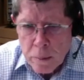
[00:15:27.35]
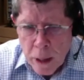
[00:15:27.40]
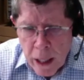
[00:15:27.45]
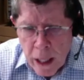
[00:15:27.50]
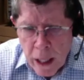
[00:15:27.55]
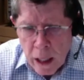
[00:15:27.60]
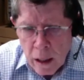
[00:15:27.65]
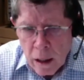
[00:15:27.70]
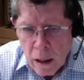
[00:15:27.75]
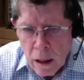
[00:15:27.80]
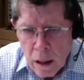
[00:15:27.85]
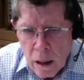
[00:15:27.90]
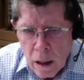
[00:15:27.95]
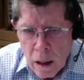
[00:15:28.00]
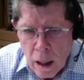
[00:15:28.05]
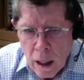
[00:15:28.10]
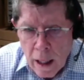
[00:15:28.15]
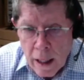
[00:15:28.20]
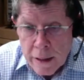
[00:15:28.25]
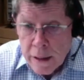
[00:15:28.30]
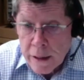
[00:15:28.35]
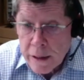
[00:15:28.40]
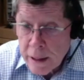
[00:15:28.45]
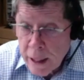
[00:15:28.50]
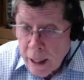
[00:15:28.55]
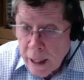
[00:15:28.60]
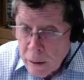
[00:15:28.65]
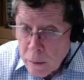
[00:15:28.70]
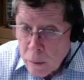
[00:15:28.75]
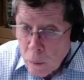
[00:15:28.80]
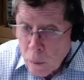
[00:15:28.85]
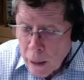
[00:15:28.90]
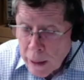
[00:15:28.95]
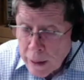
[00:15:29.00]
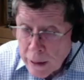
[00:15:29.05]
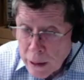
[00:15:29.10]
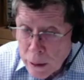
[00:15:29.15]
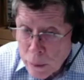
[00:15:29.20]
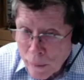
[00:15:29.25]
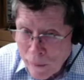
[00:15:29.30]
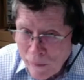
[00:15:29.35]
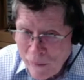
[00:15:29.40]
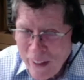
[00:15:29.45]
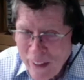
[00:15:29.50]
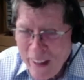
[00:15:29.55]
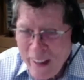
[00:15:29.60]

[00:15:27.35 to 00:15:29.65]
money. And I'd say, Seth, watch this one.